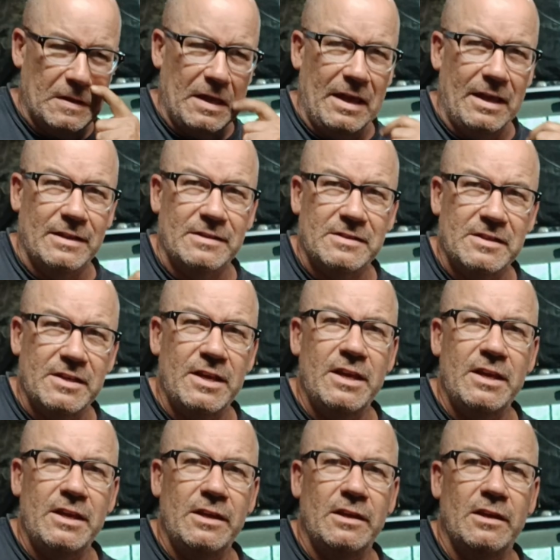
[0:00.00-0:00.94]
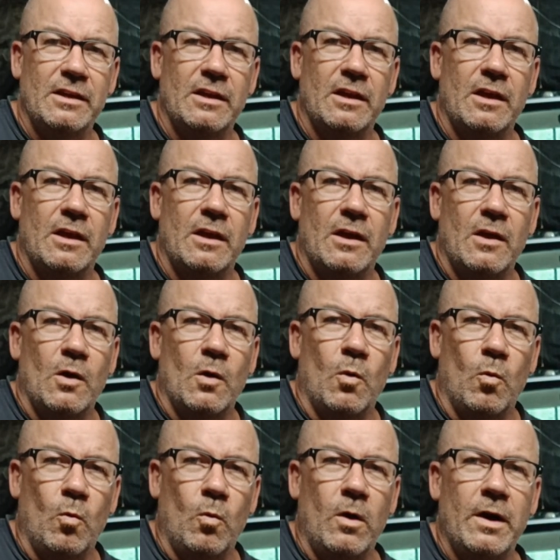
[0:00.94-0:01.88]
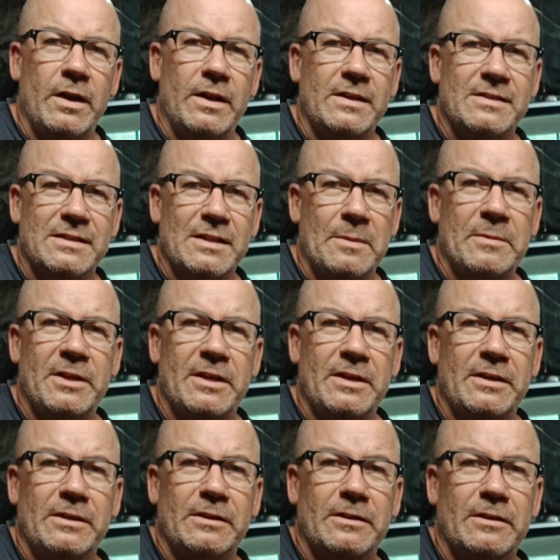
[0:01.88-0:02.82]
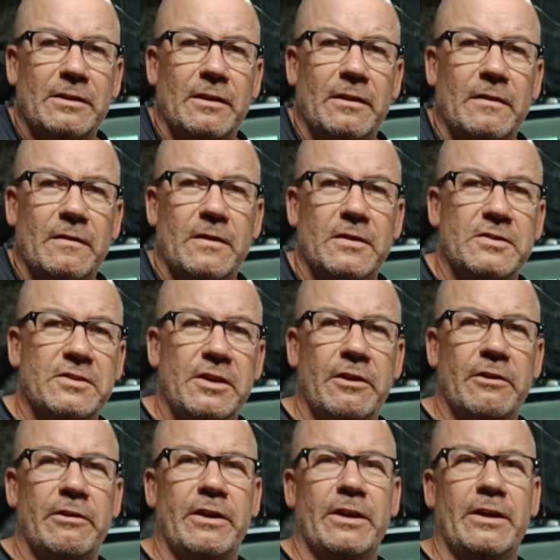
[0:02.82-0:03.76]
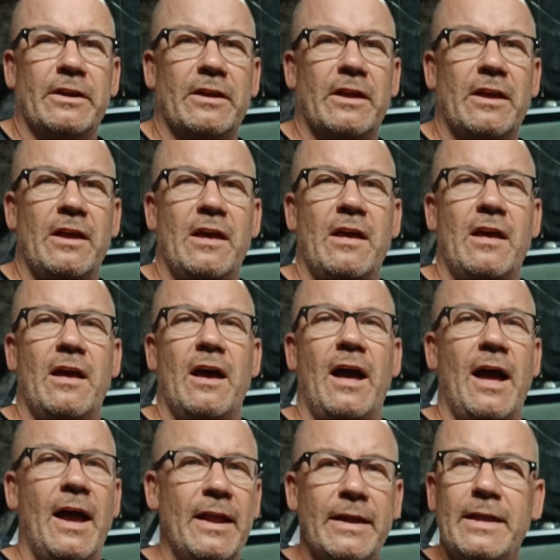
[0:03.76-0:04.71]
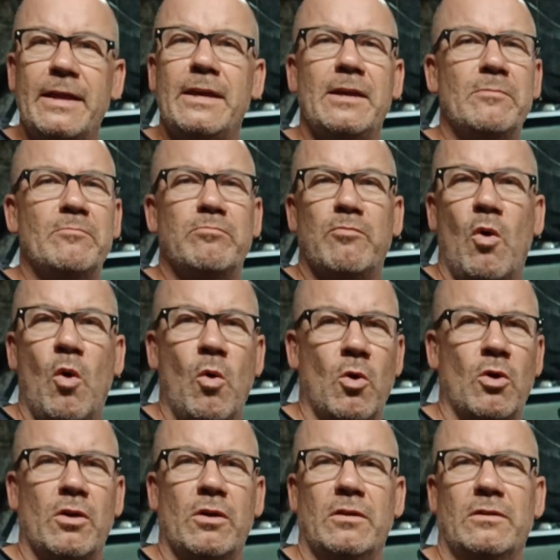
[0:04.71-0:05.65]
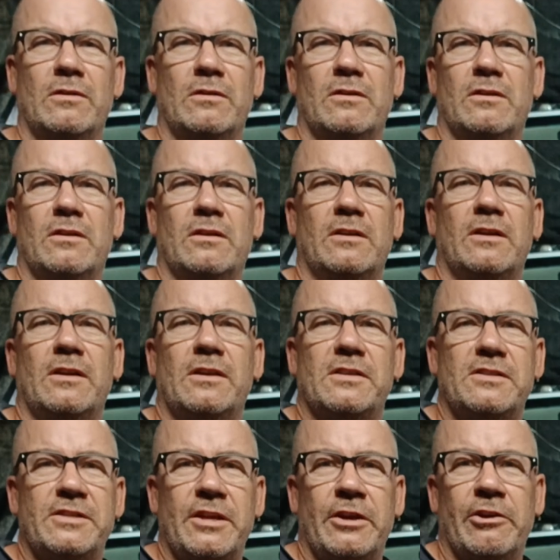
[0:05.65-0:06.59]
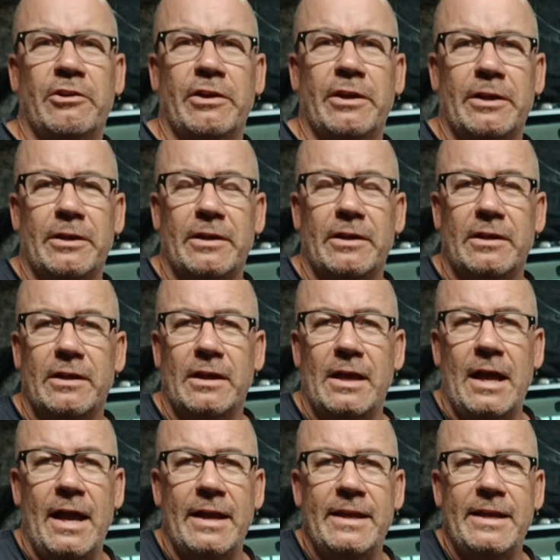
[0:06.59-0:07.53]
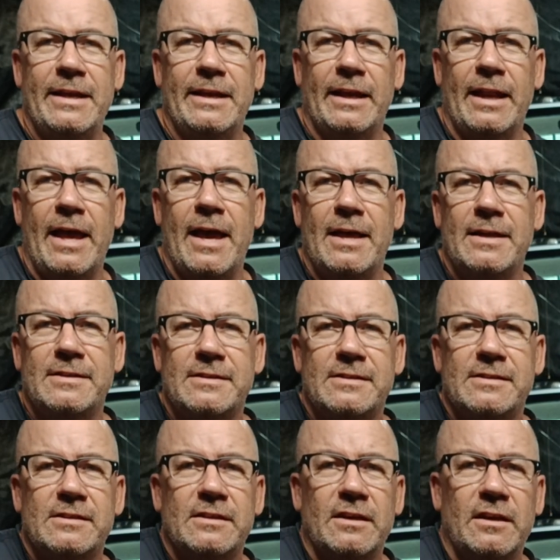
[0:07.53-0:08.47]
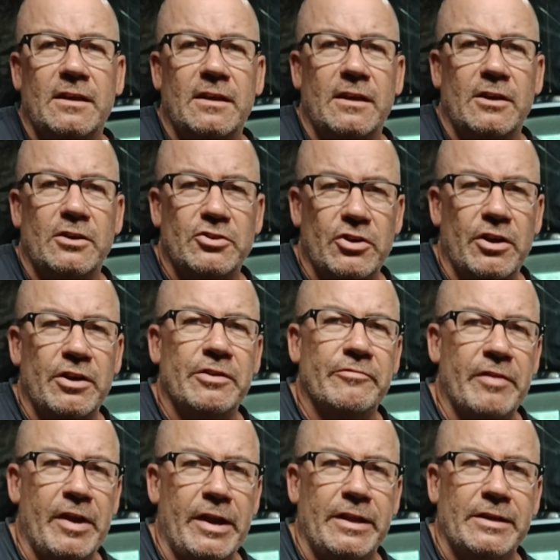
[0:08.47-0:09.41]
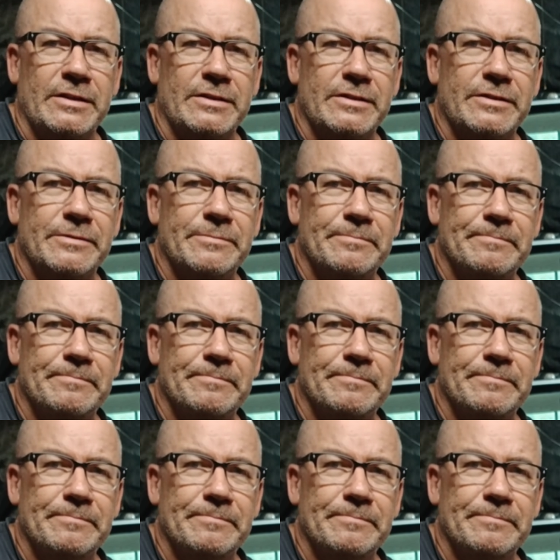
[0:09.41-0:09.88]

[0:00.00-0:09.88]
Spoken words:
and see what is limiting the steering. I need more steering. I need less turning radius.